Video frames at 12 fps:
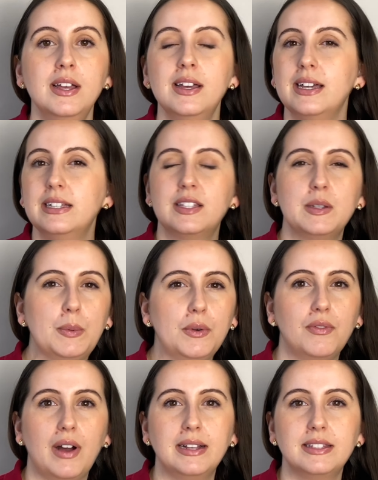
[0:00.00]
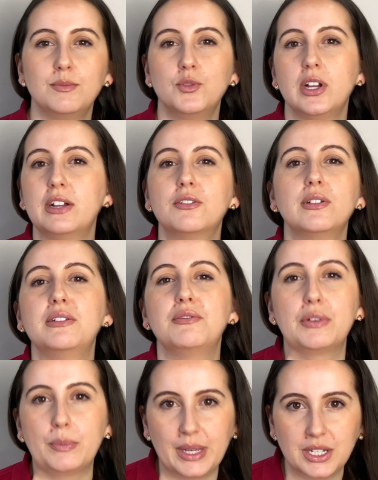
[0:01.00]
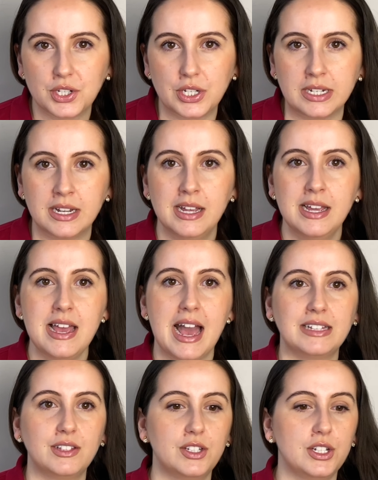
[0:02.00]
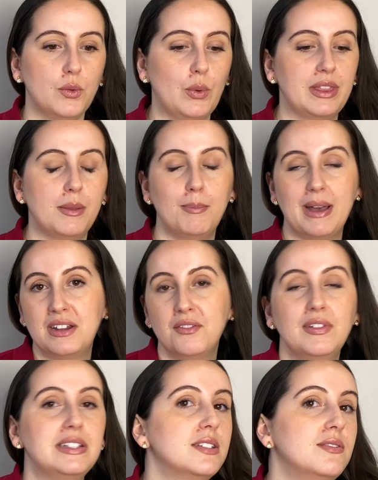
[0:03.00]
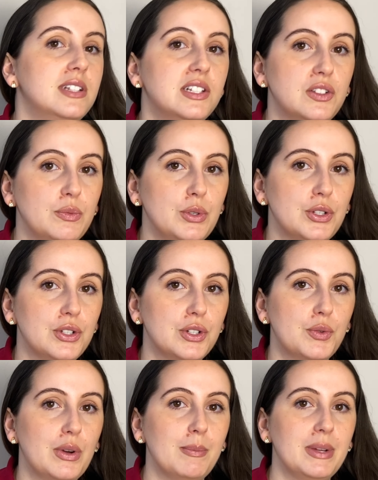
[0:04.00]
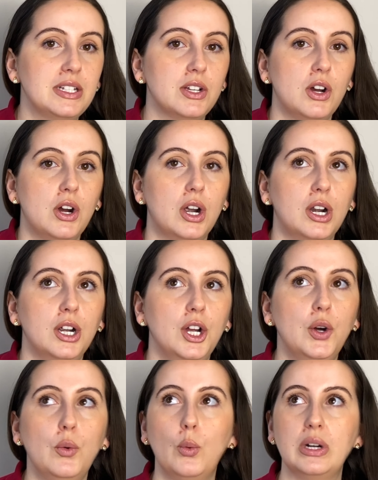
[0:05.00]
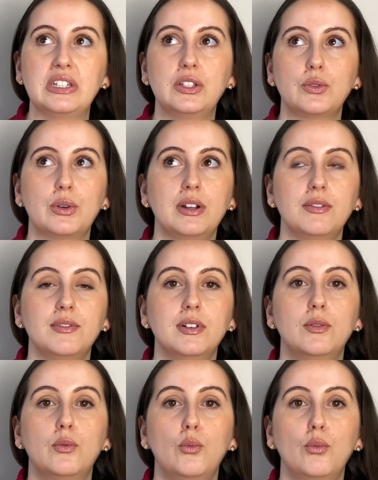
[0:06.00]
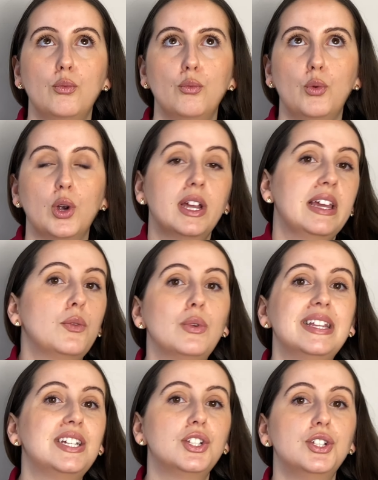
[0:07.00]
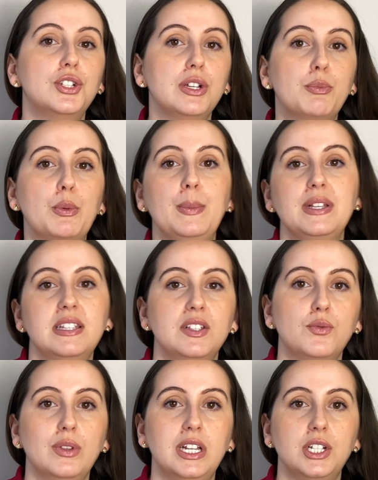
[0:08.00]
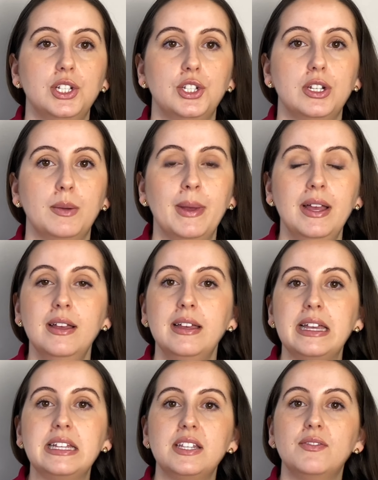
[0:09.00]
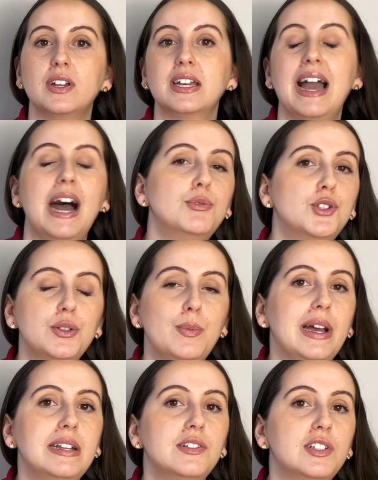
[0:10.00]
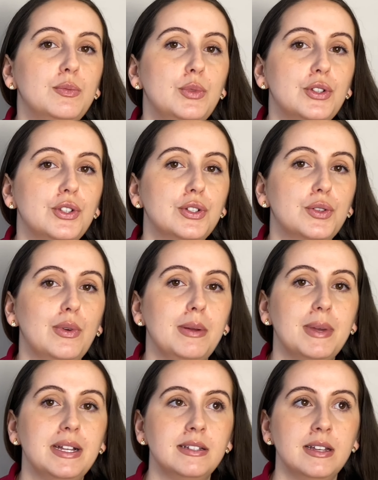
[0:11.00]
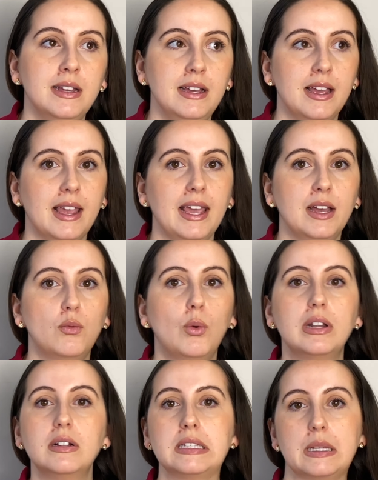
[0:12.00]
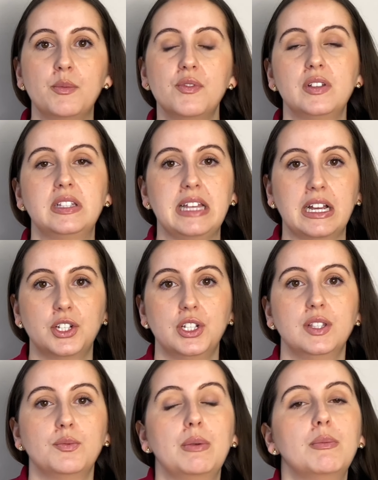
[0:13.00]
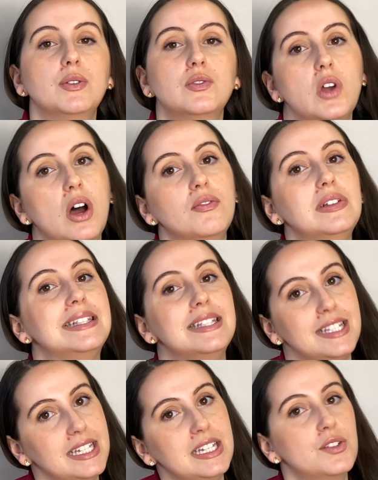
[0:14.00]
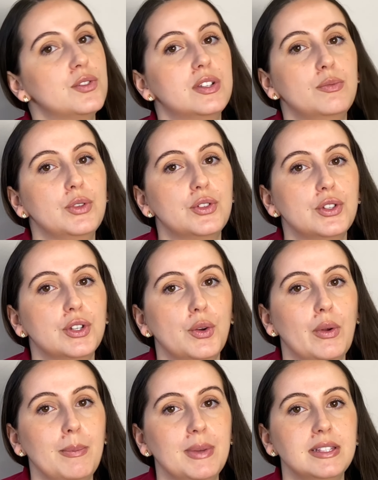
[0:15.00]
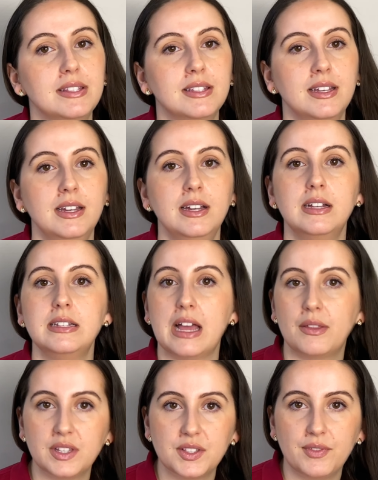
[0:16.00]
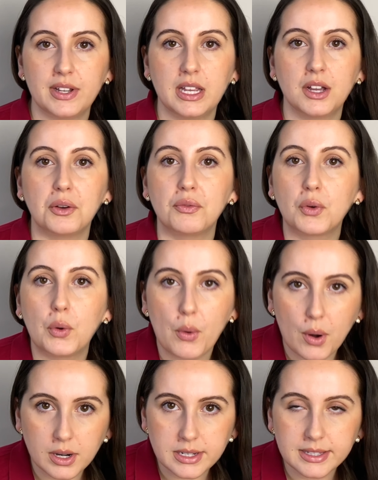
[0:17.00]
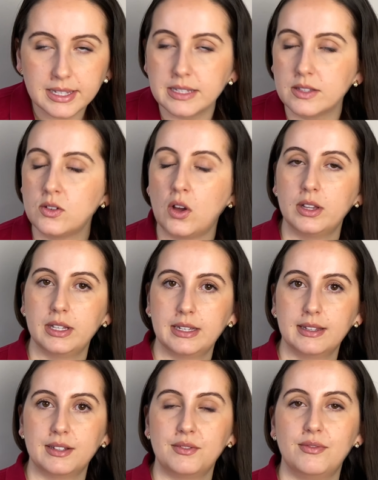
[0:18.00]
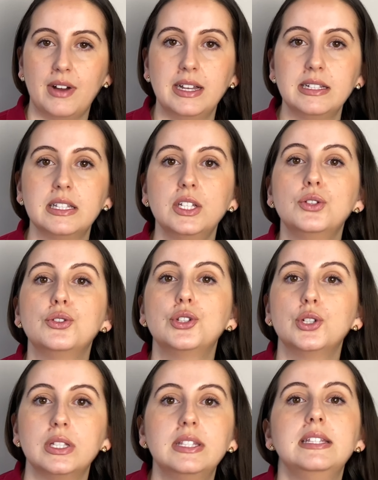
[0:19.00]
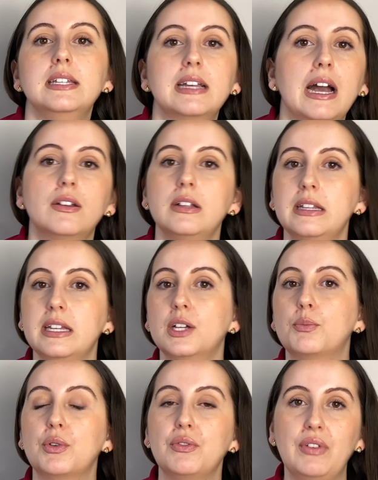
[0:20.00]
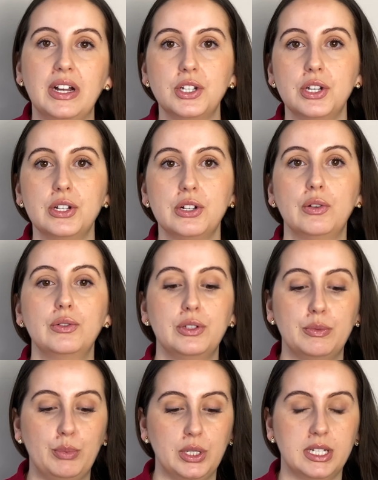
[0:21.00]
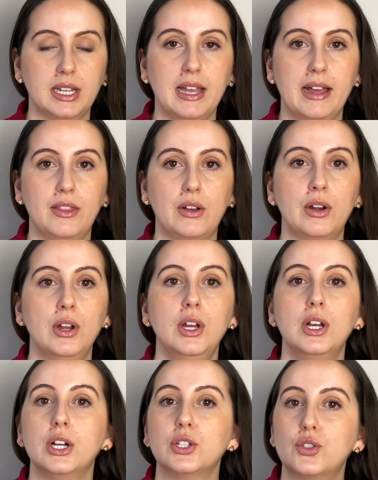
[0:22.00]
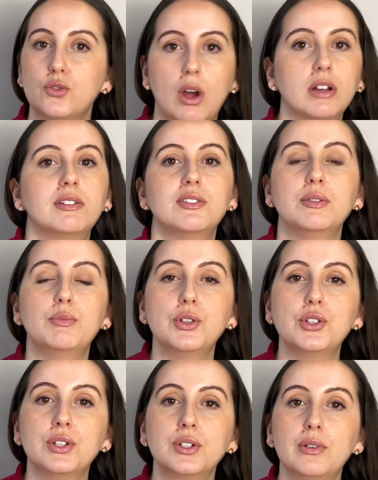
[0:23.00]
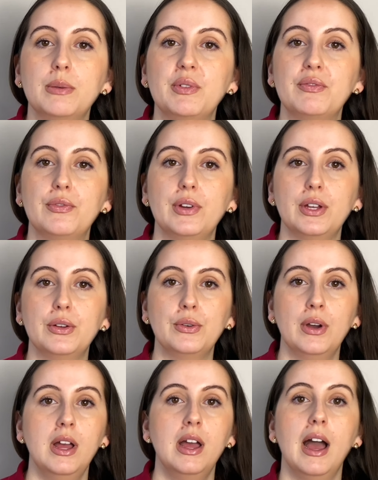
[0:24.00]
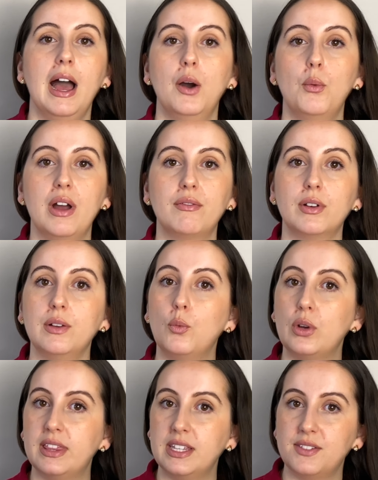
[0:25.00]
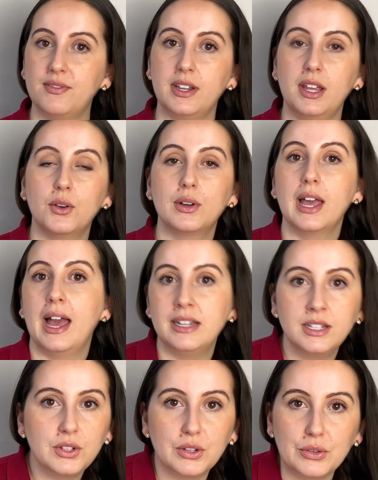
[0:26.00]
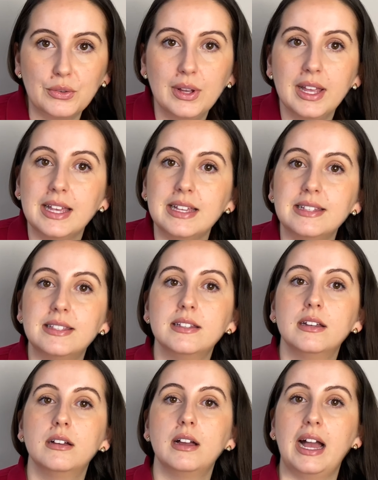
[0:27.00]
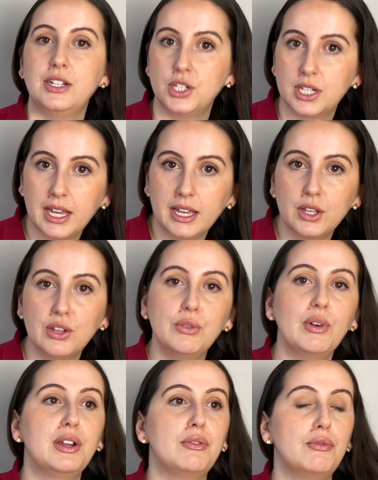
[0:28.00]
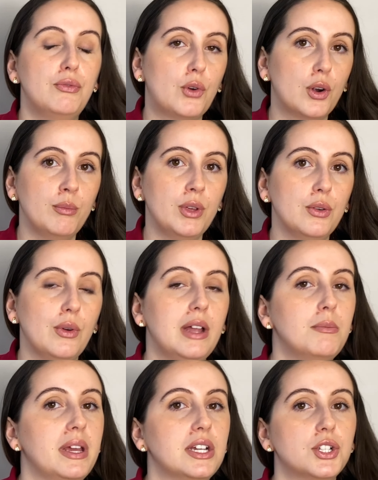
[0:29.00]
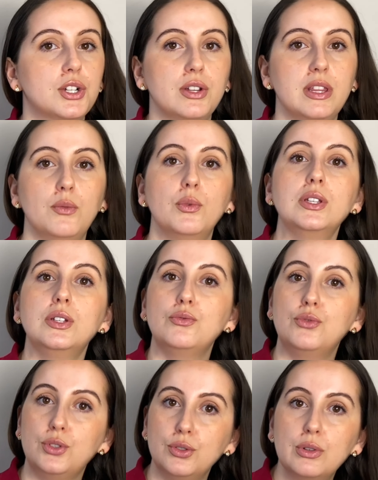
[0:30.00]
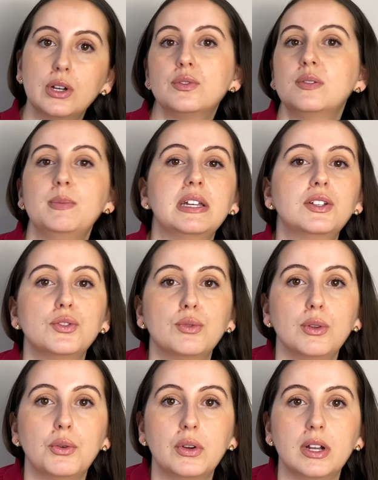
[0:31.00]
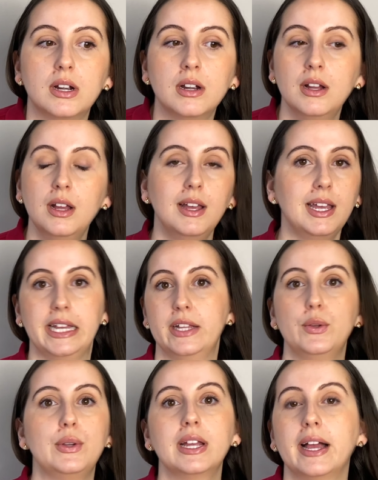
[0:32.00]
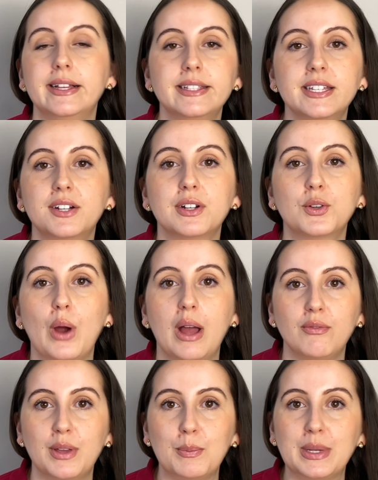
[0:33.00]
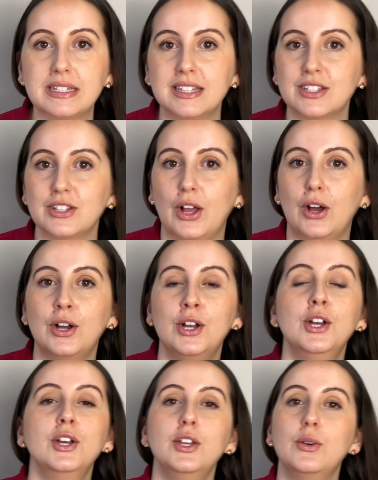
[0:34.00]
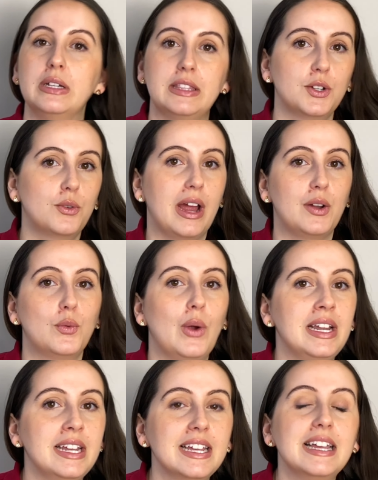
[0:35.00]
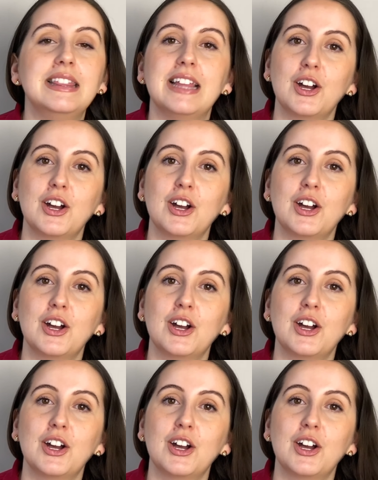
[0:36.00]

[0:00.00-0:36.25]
is to provide some general information as to what the benefits of a distribution agreement are, what sort of working relationship or business relationship is even captured by a distribution agreement, and what are some of the sections we most often see in distribution agreements. Now, this video, of course, is not legal advice. You should seek out a legal professional to put together a strong distribution agreement for you. However, what this video can do is educate you and inform you and make sure that when you do go speak to a lawyer, including us here at Graphene Business Law, you hit the ground running in that